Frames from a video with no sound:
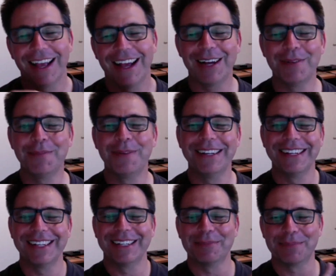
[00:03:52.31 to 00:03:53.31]
Um,
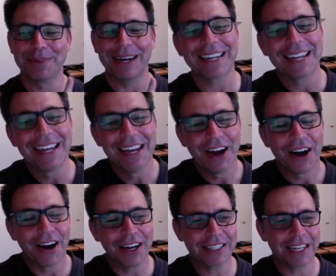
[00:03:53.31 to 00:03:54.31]
but
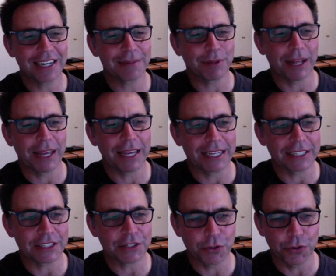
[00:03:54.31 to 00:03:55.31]
I started playing at
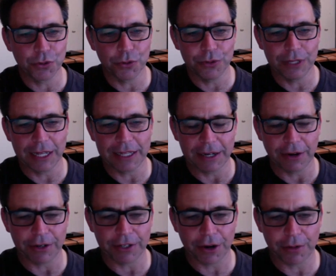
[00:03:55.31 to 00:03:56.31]
school, and then
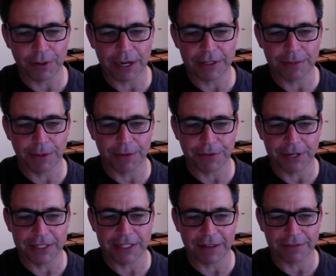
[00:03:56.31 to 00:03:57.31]
I'd go around to my
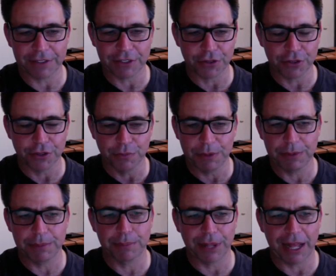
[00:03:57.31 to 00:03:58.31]
friends after school, and we
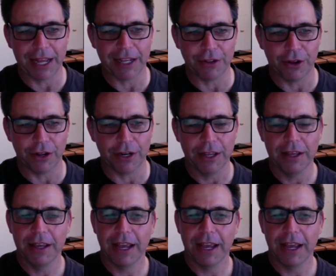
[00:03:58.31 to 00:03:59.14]
would play a lot.